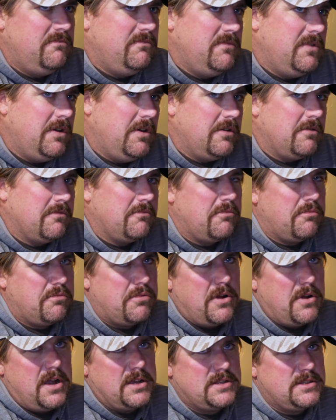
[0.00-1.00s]

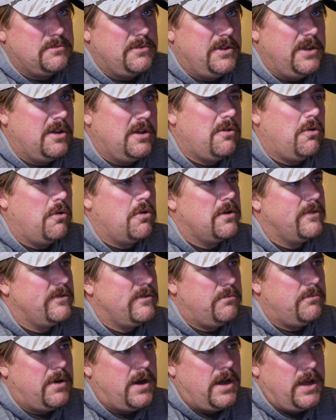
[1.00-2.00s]
approximately 1/4
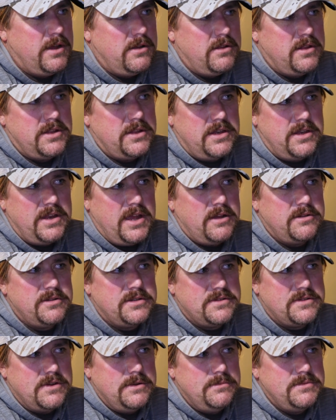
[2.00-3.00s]
mile on the
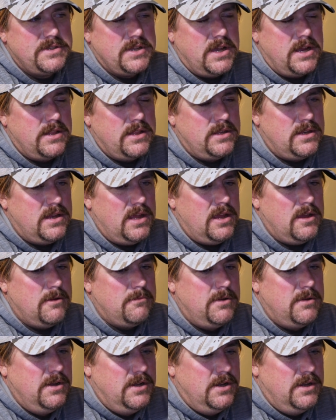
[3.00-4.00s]
downstream side of the
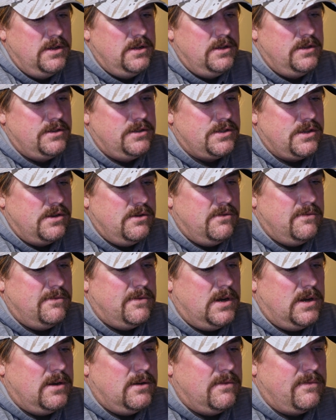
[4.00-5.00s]
dam.
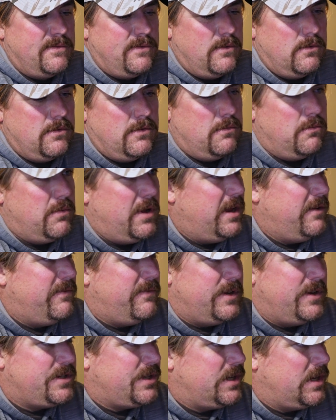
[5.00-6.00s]
So for the wade
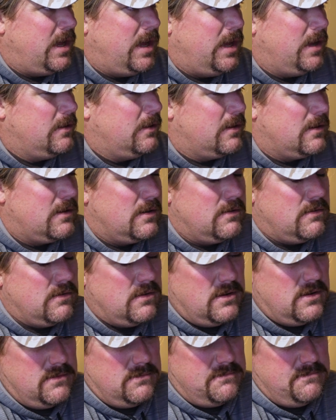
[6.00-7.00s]
fishing angler
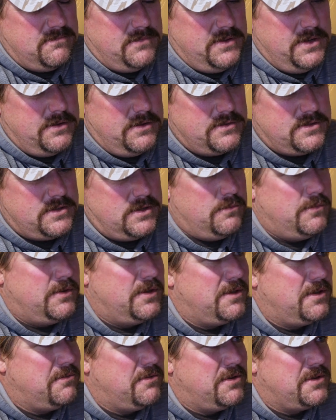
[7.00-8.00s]
or,
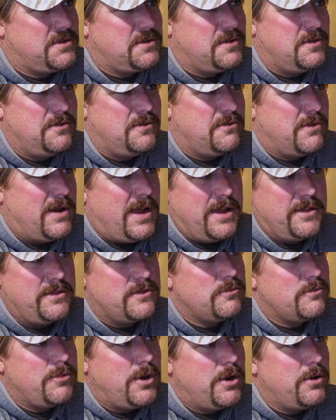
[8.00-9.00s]
someone that wants to drag
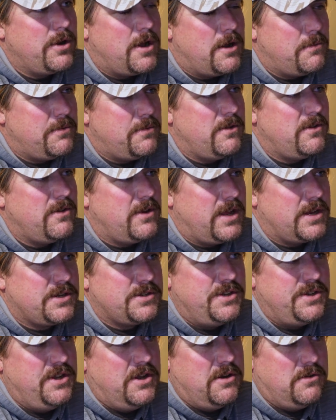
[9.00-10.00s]
their boat up, you can
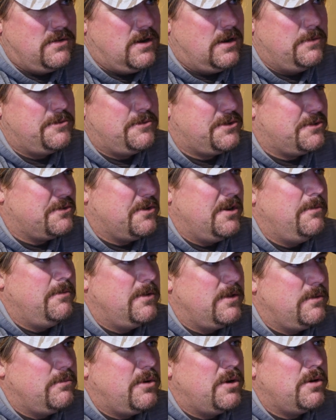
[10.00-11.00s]
actually go upstream
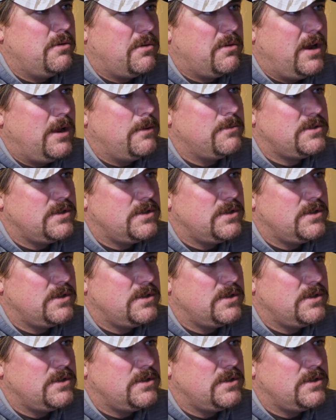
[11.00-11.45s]
of the boat ramp